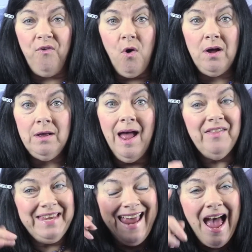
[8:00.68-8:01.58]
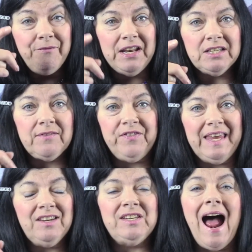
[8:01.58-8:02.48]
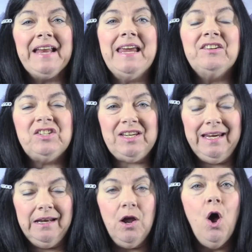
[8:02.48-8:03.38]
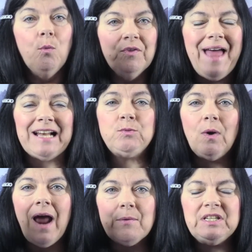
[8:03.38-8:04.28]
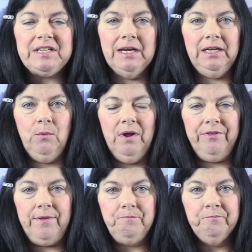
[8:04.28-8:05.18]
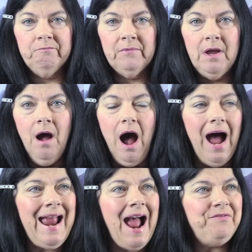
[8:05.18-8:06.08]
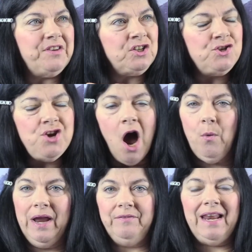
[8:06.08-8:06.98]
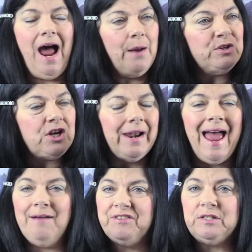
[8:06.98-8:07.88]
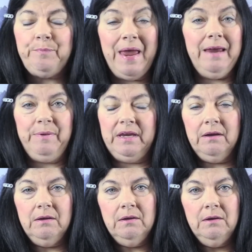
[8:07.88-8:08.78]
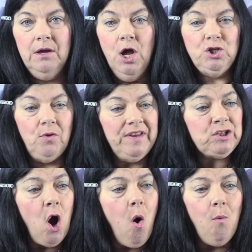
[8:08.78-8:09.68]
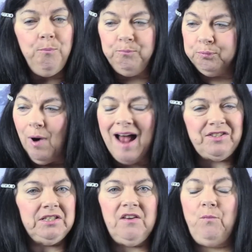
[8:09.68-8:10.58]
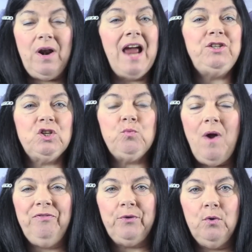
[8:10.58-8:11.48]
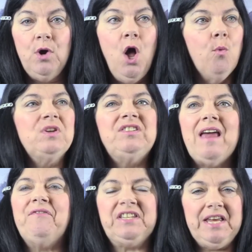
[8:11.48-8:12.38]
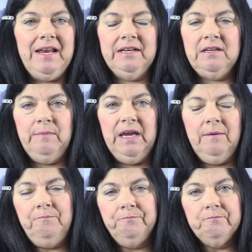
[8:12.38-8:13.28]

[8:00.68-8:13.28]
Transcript: for, the evidence of things not yet seen. Well, that's what I was dealing with. I had this knowing that I was going to have this baby. So this whole process of what I just went through was devastating to me.